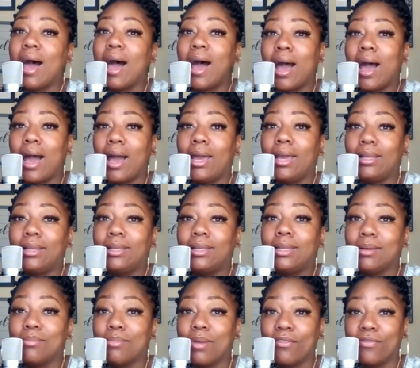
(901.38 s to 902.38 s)
I
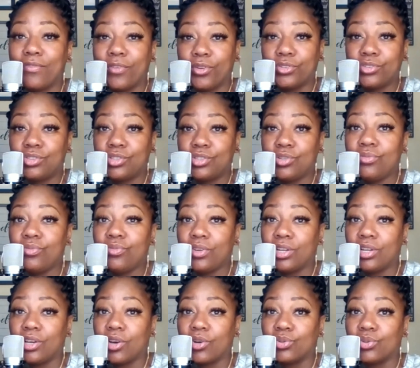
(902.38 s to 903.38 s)
did my first 2
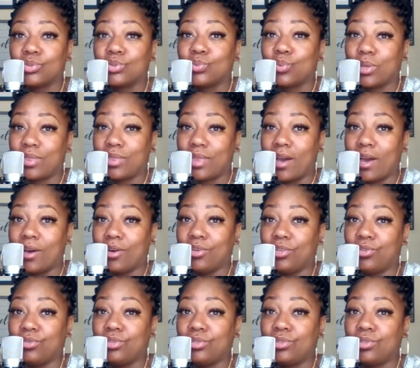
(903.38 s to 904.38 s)
videos without
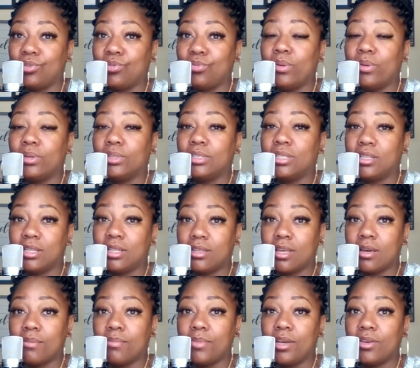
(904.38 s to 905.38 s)
YouTube
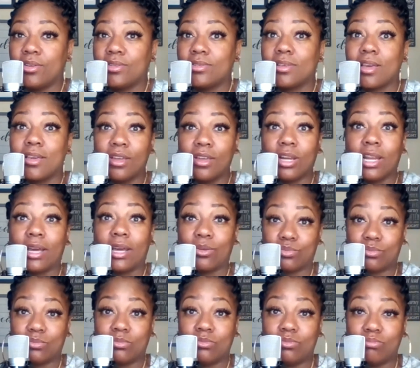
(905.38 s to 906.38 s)
thumbnails, and they're like
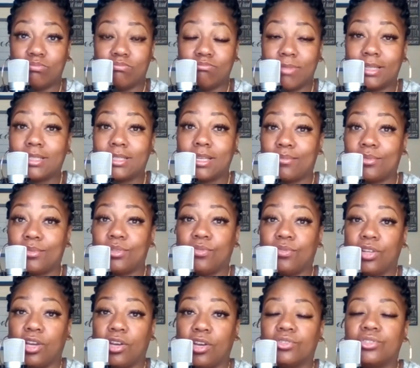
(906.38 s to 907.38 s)
my top 2
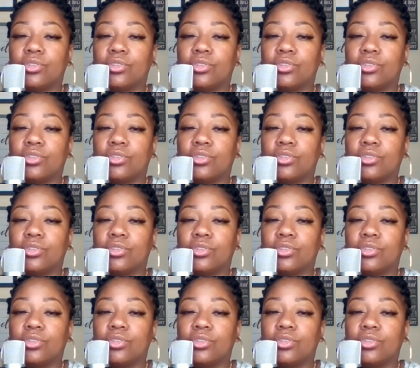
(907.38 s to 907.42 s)
videos.